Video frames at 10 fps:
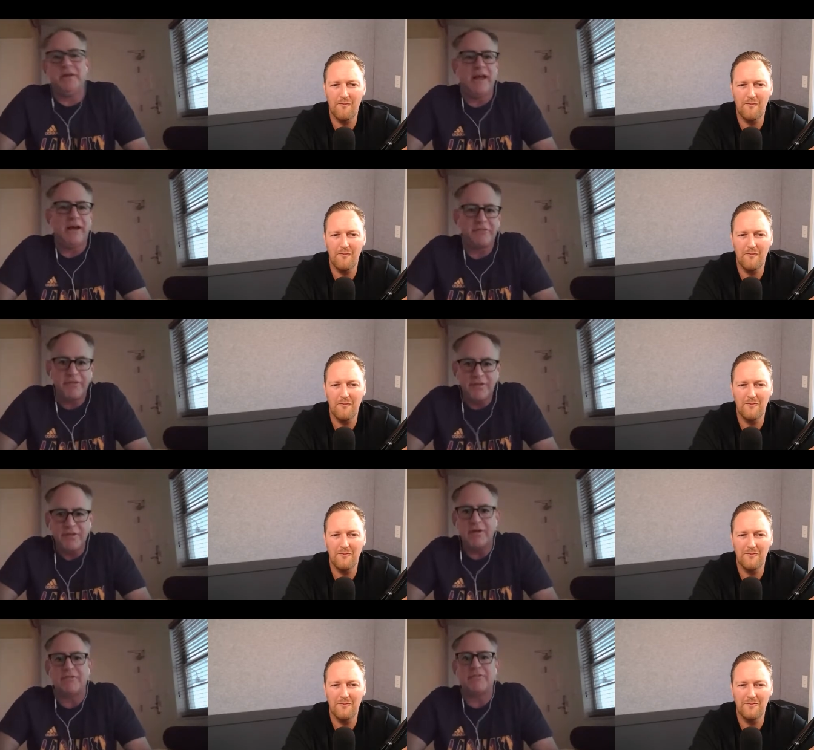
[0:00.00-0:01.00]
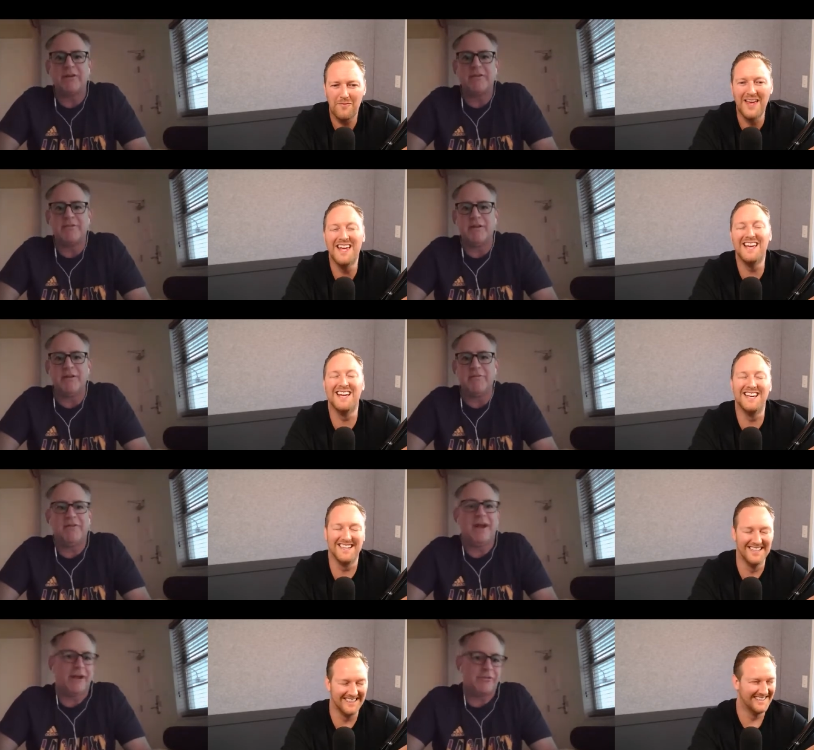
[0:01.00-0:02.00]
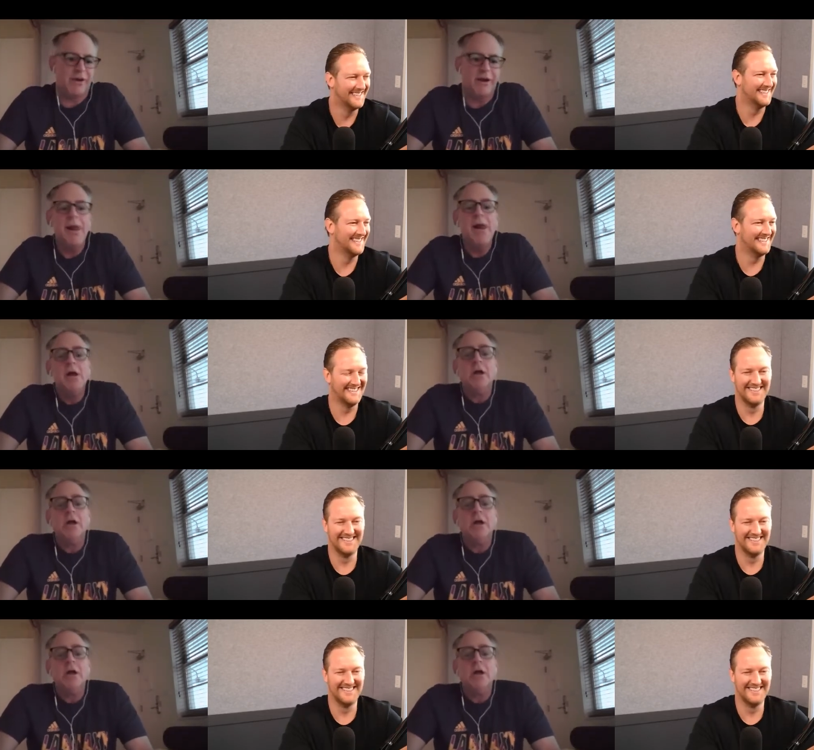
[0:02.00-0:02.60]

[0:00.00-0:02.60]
Speaker 1: PDFs, you know, instead of sending FedEx, right?